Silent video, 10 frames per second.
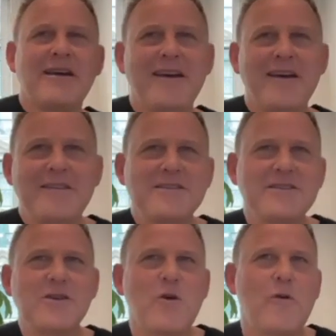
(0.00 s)
book. This
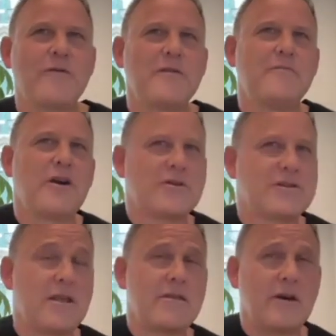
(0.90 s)
is a quote from the book,
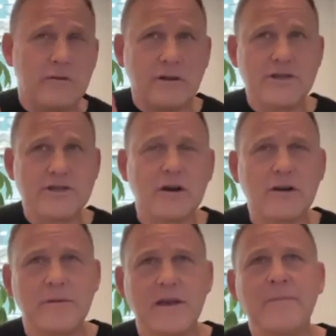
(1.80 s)
which I thought really
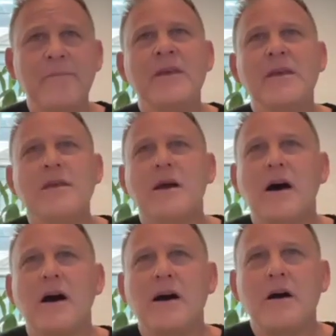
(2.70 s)
struck me
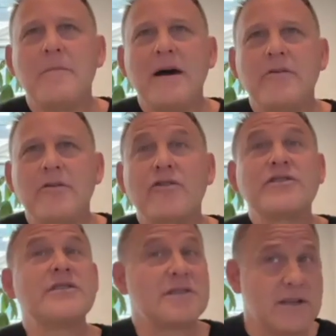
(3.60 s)
about
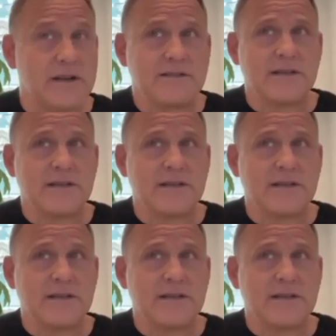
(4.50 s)
nutrition studies.